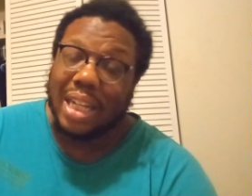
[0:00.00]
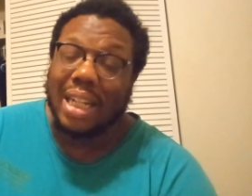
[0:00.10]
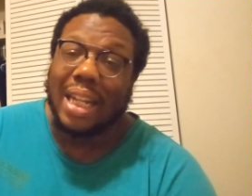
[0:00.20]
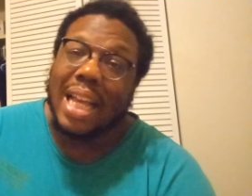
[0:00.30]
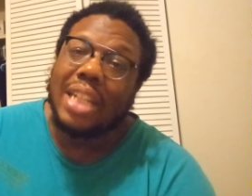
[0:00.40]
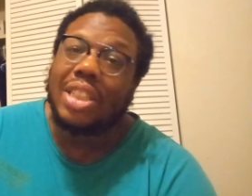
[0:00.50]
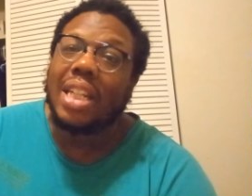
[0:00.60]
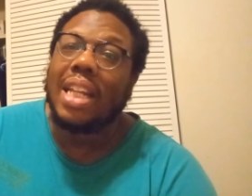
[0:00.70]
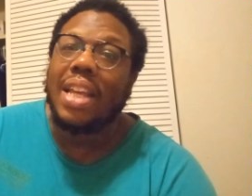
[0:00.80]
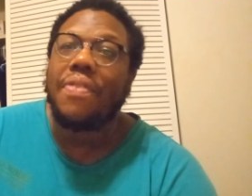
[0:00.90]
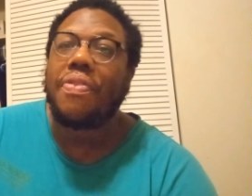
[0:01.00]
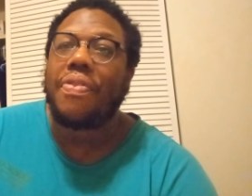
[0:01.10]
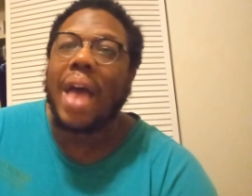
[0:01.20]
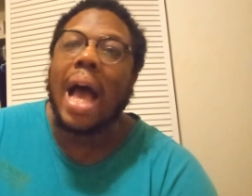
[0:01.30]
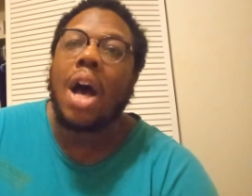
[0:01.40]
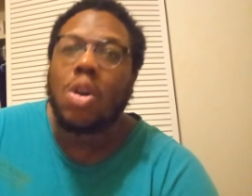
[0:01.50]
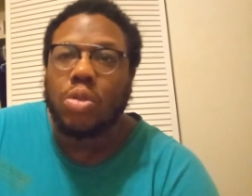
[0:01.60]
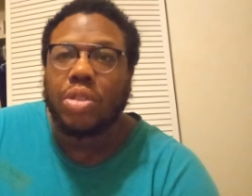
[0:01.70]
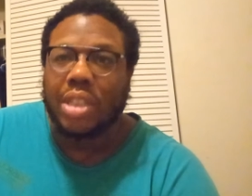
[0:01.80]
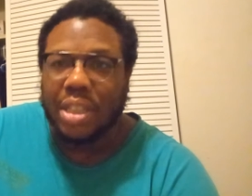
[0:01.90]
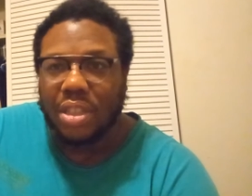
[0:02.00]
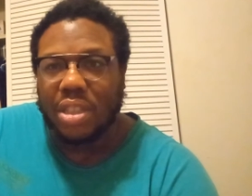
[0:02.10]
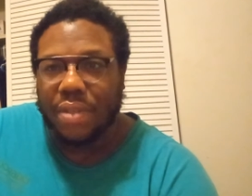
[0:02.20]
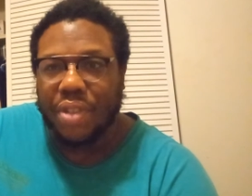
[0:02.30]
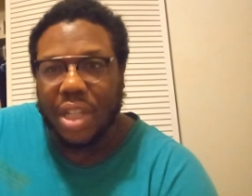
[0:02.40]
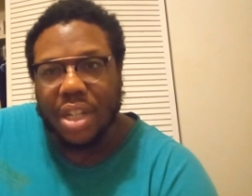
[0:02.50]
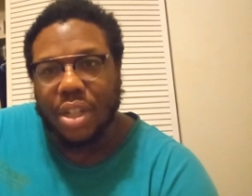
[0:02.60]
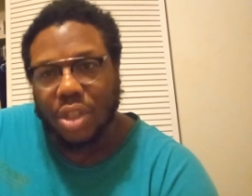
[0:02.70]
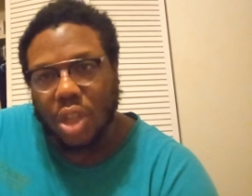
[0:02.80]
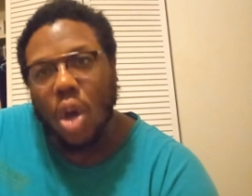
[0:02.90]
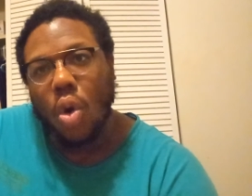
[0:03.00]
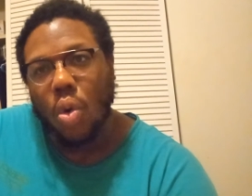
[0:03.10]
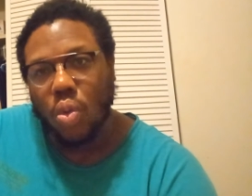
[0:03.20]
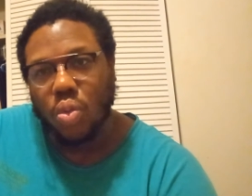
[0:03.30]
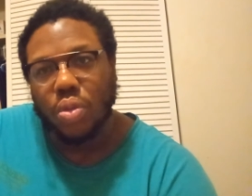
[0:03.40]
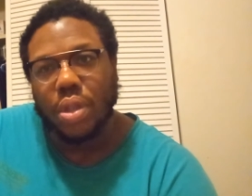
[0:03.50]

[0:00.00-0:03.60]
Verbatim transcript: allegedly thousands of years old.